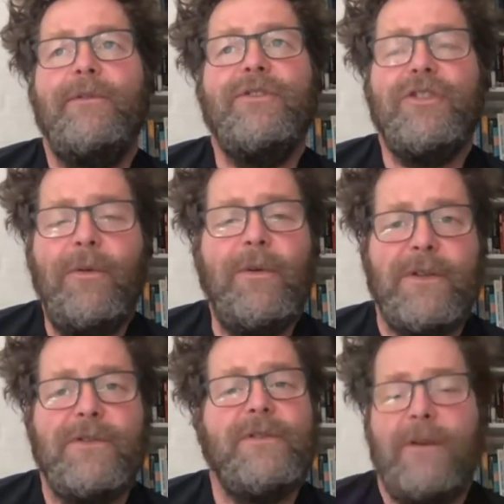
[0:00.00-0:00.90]
of
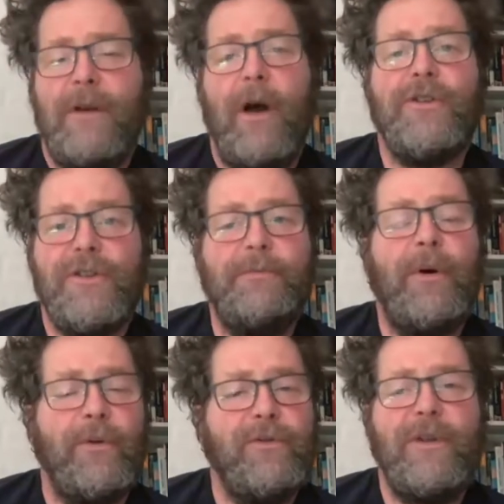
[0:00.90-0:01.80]
students are
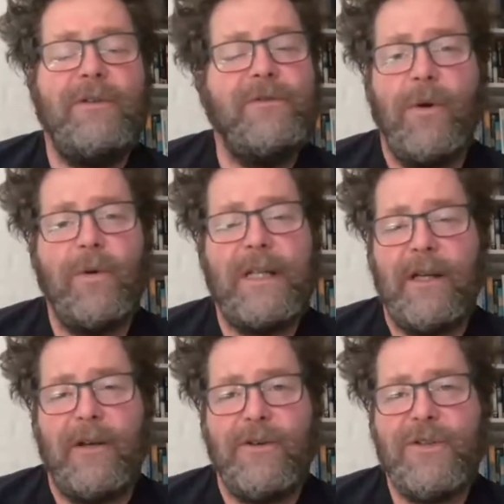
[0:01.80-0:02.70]
supposed to
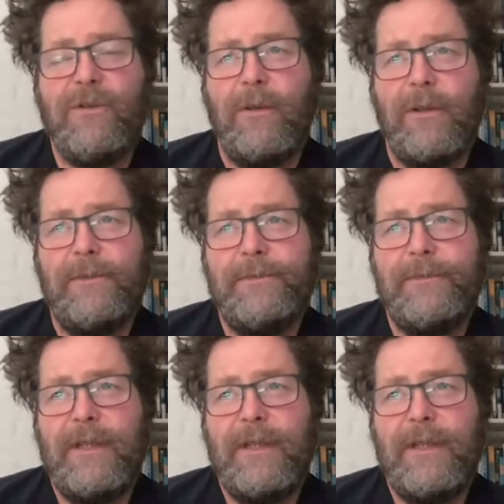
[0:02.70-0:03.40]
enroll at our school.